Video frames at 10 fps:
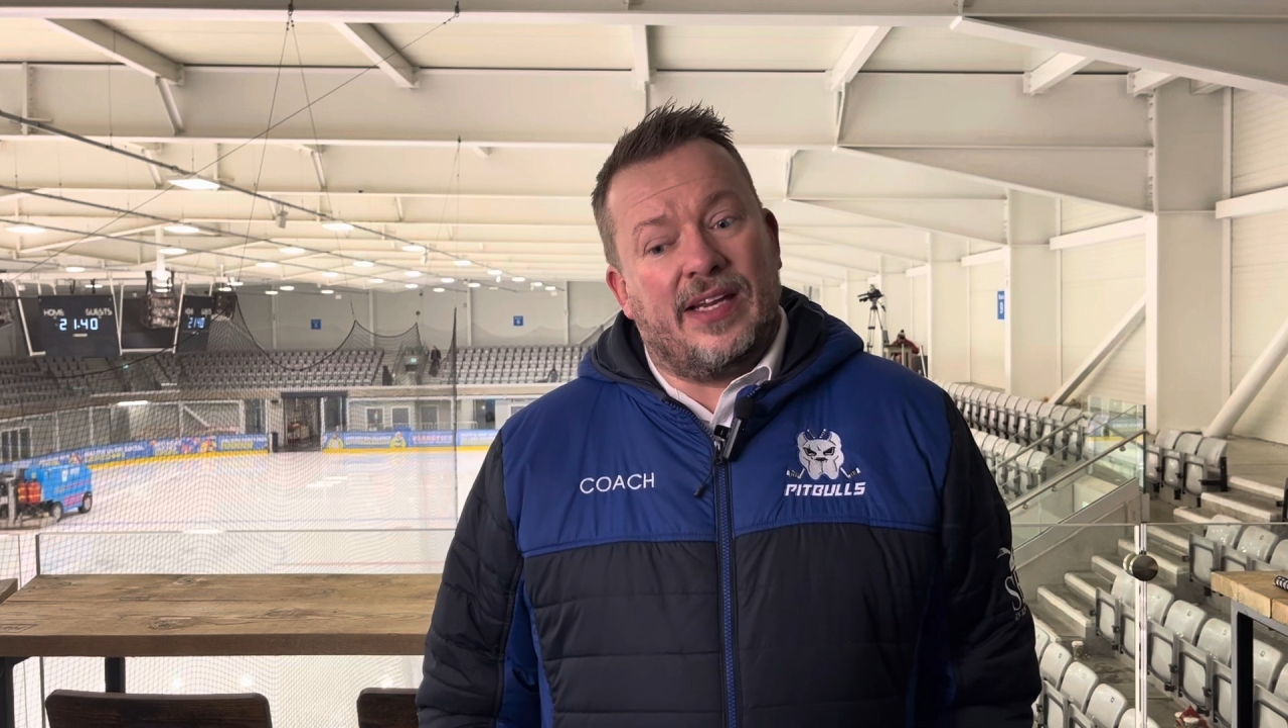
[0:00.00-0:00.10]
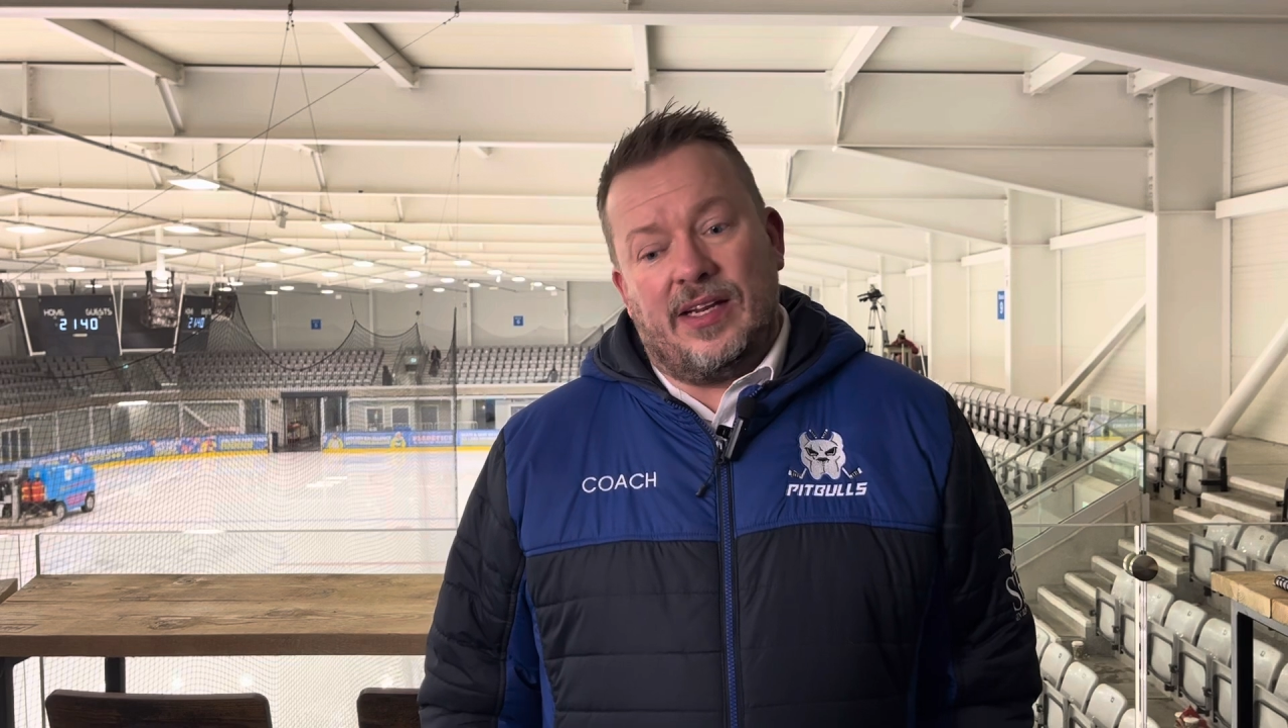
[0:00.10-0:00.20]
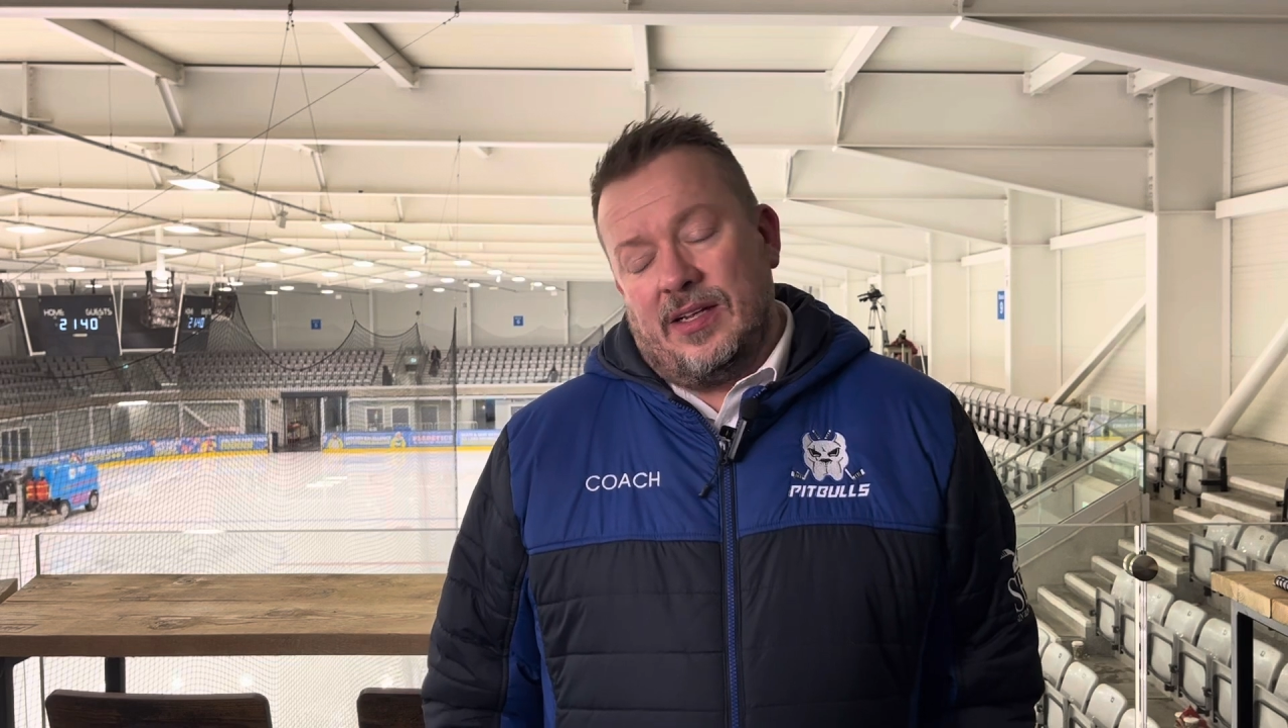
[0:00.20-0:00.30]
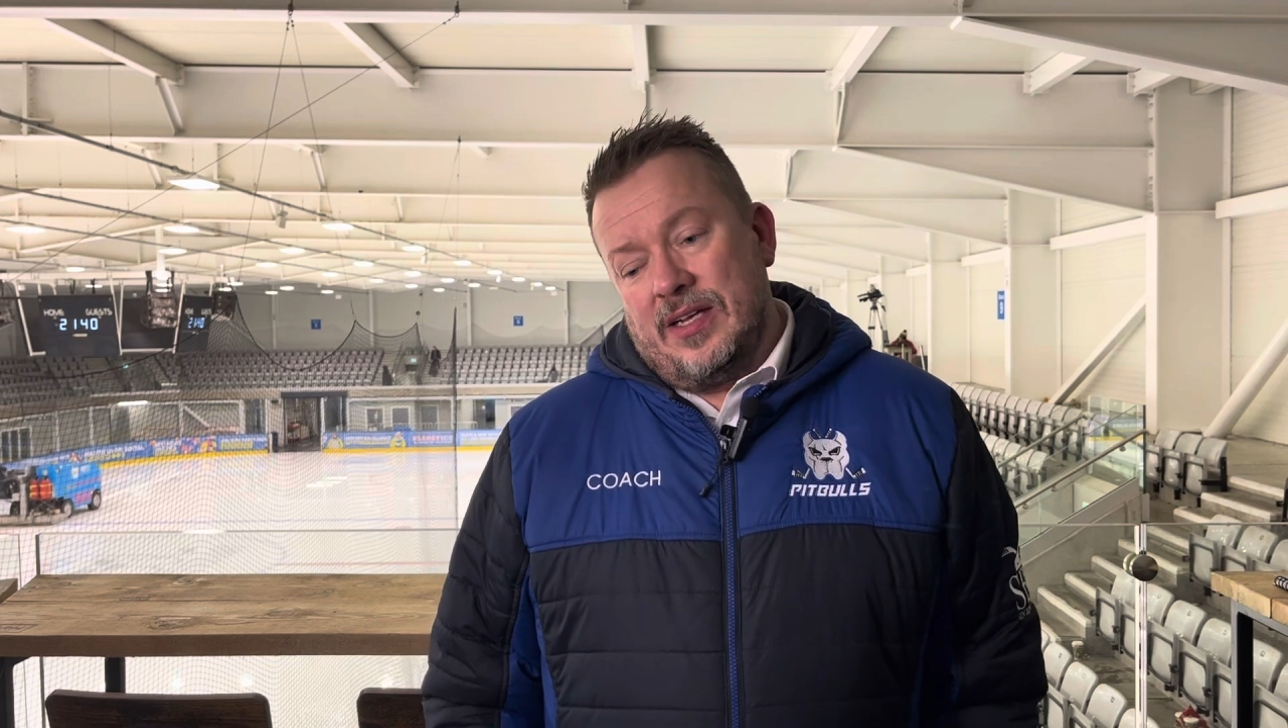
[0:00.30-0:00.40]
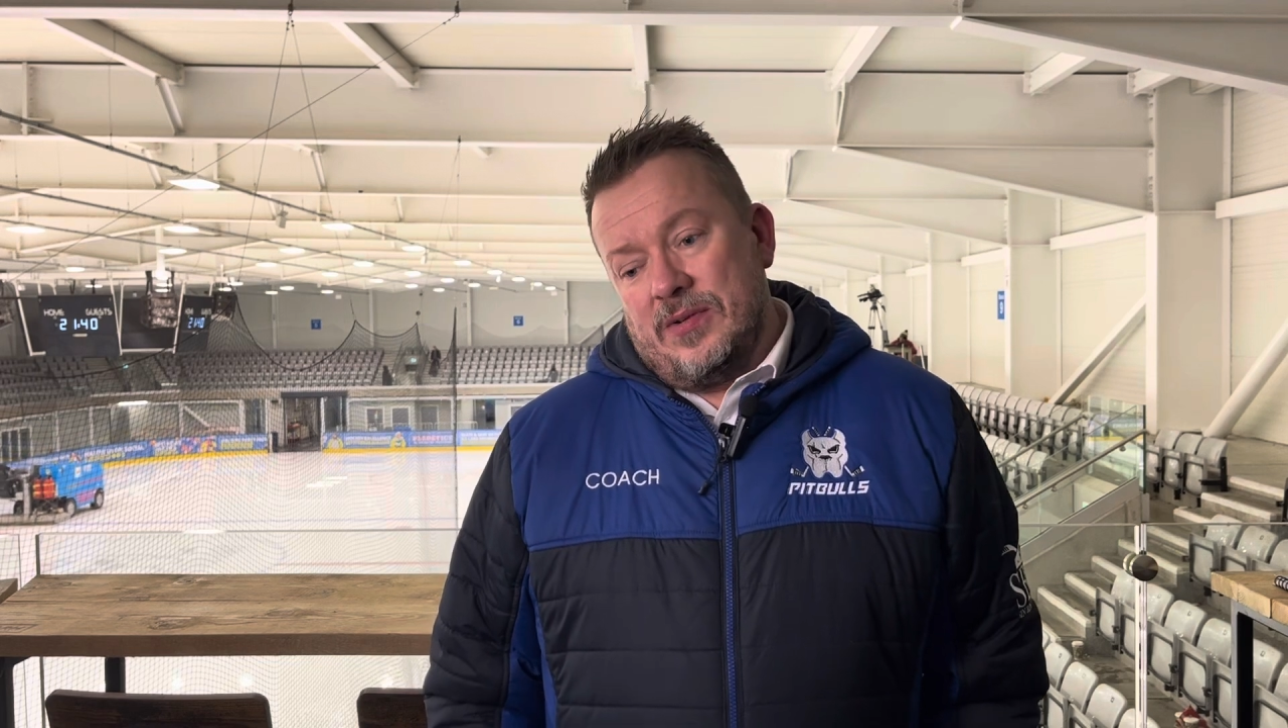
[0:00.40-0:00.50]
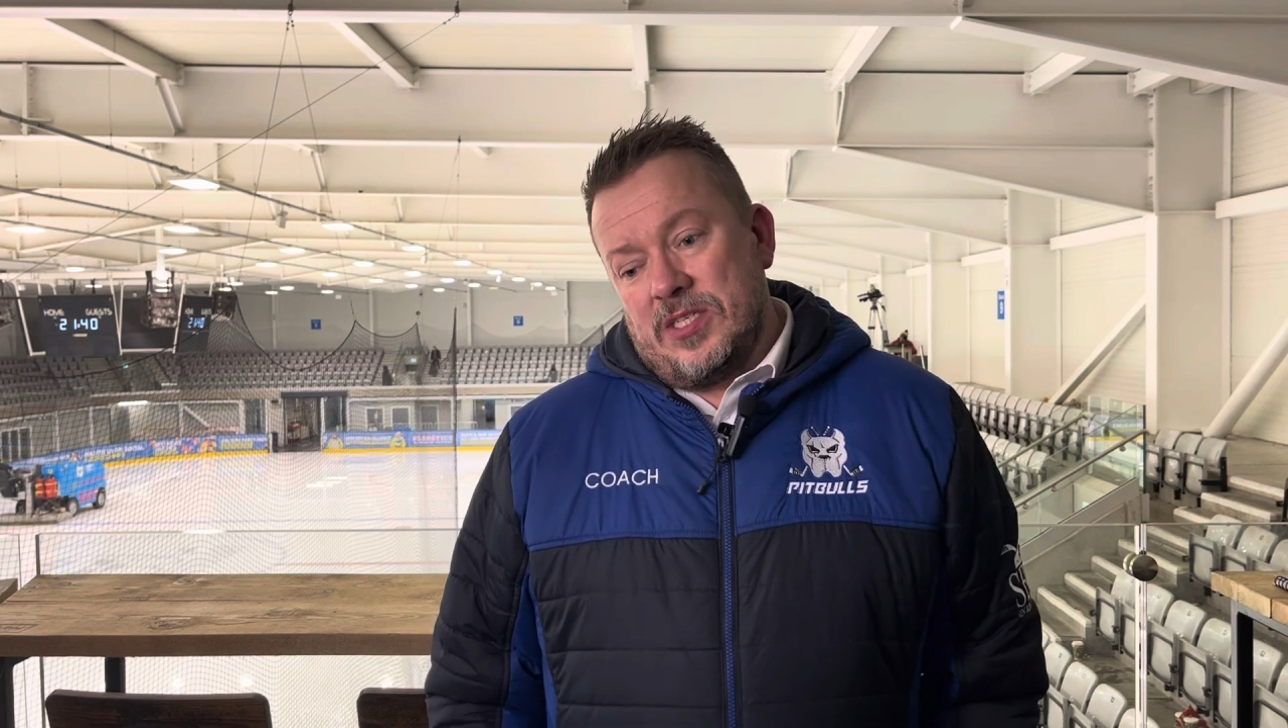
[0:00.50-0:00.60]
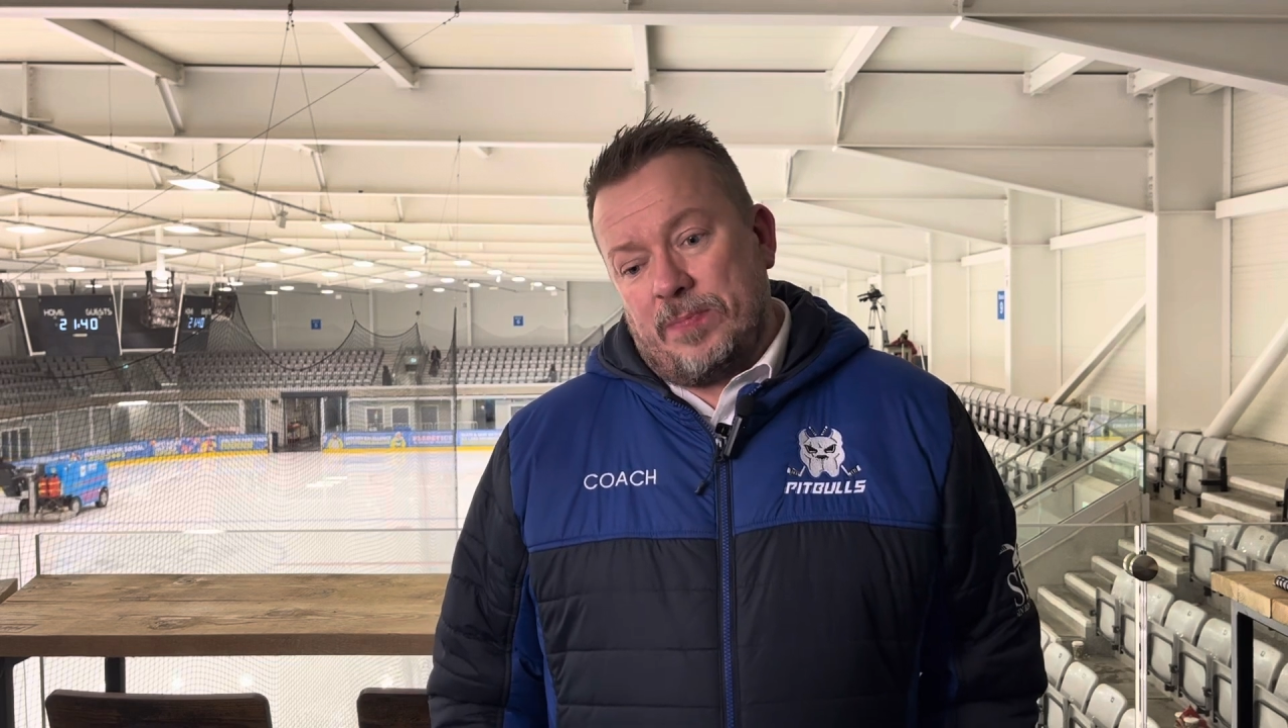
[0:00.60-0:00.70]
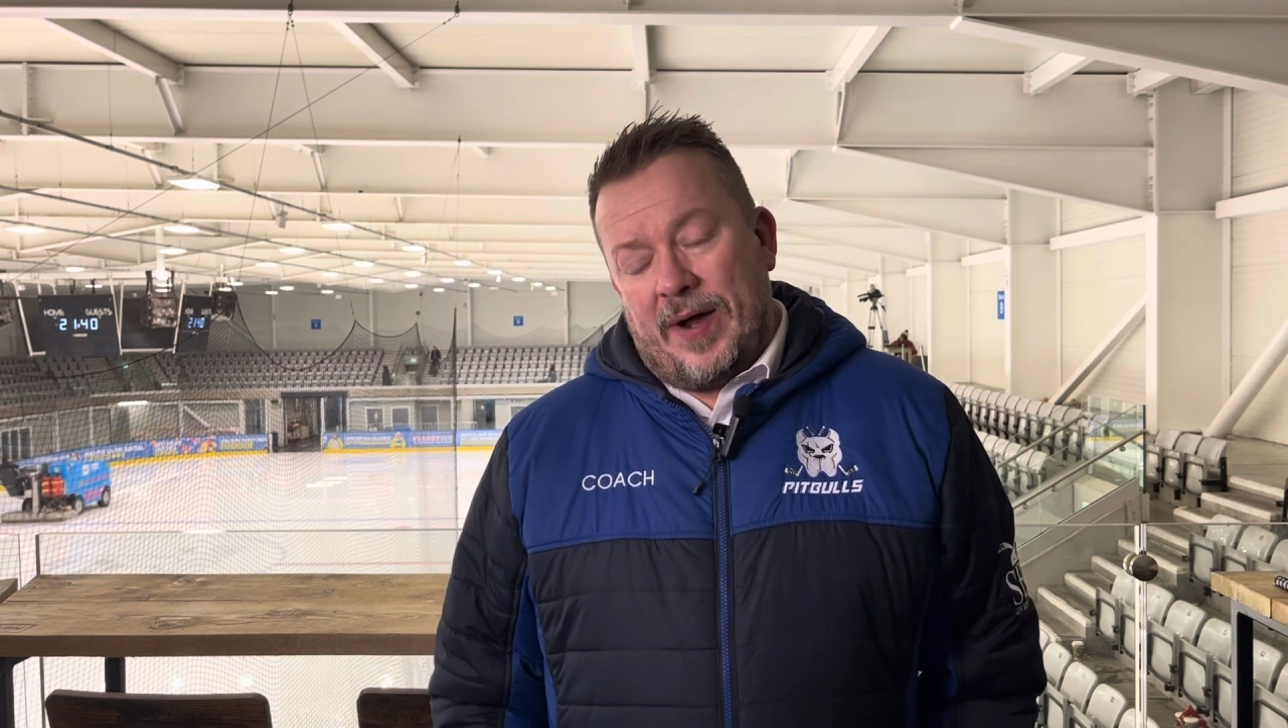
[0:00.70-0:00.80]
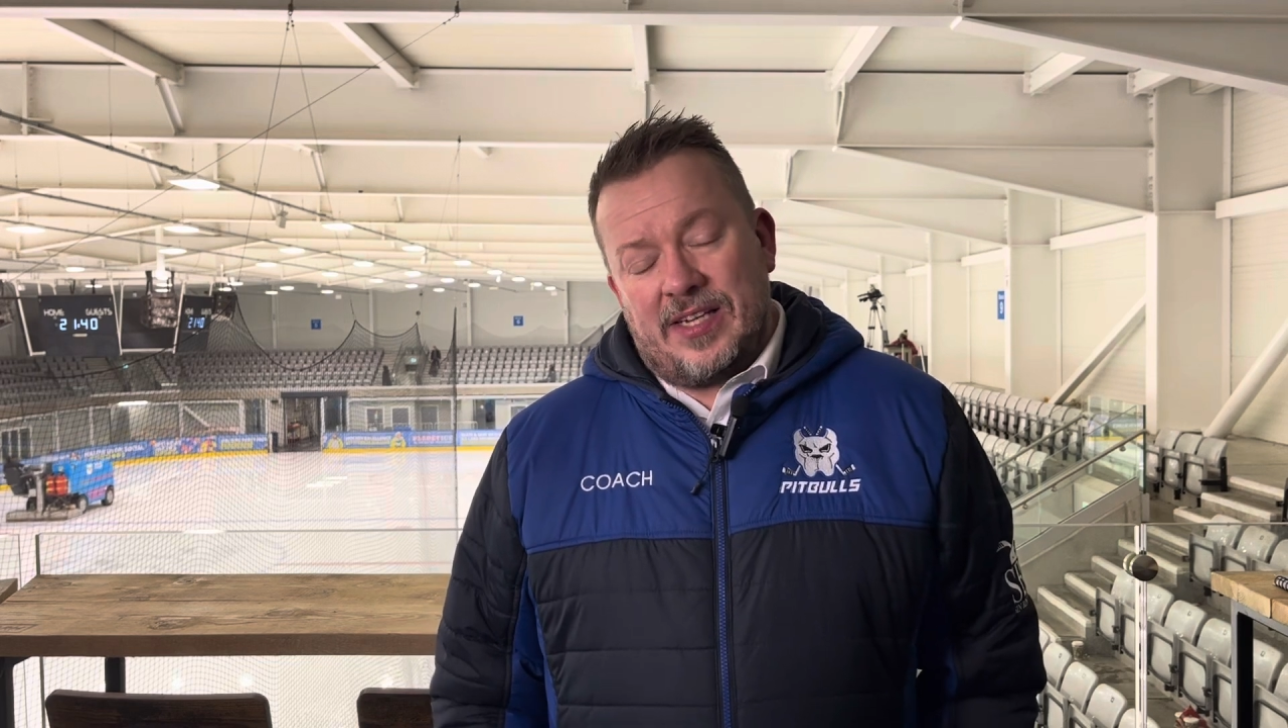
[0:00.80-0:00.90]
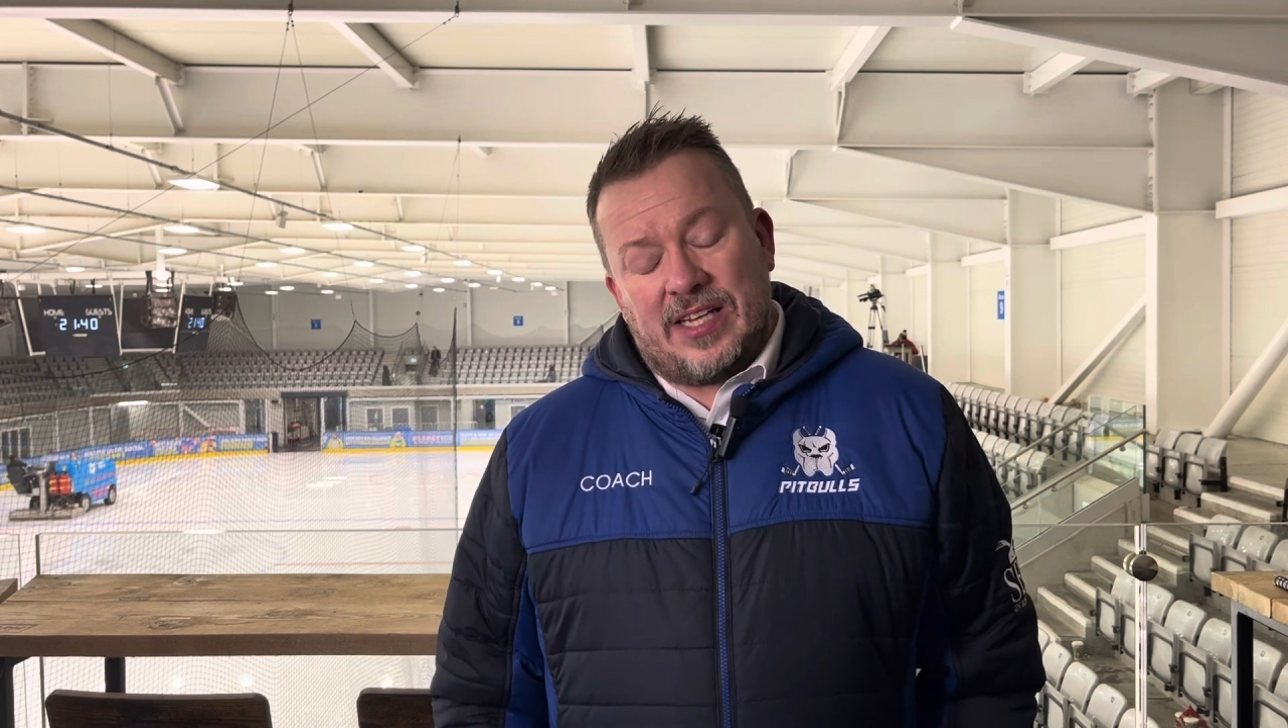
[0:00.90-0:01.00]
and it
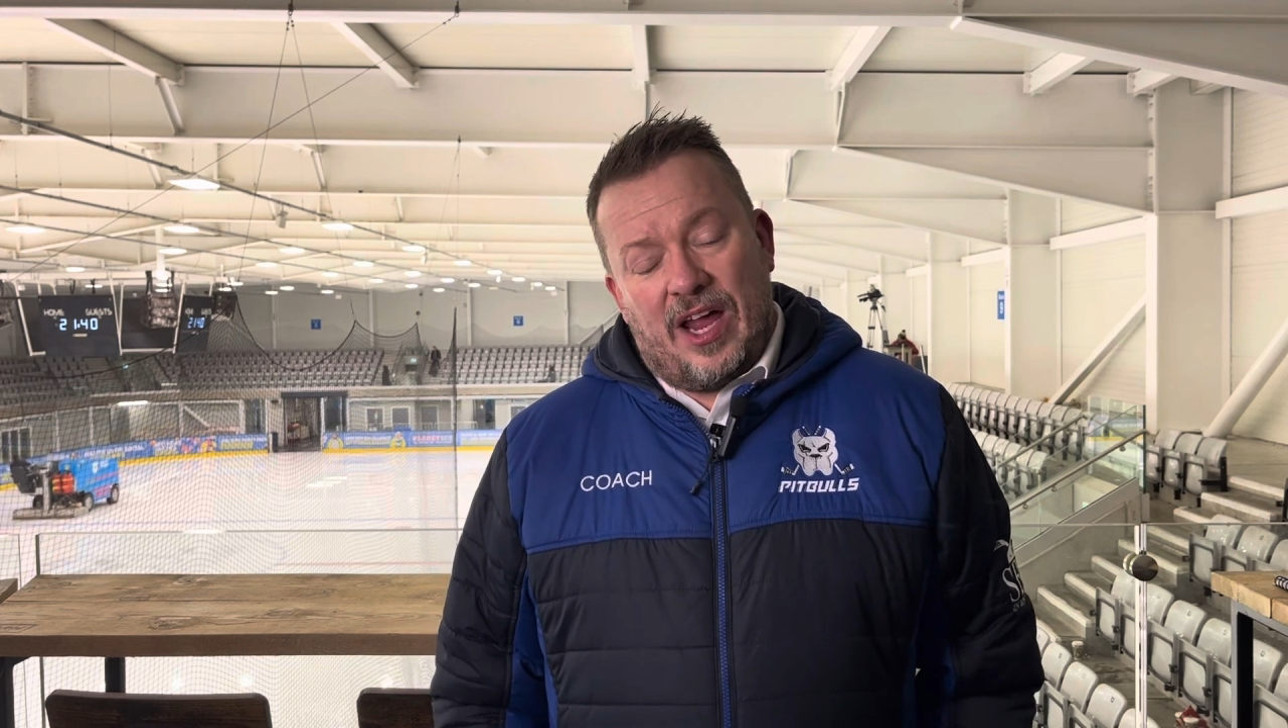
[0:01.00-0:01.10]
sparks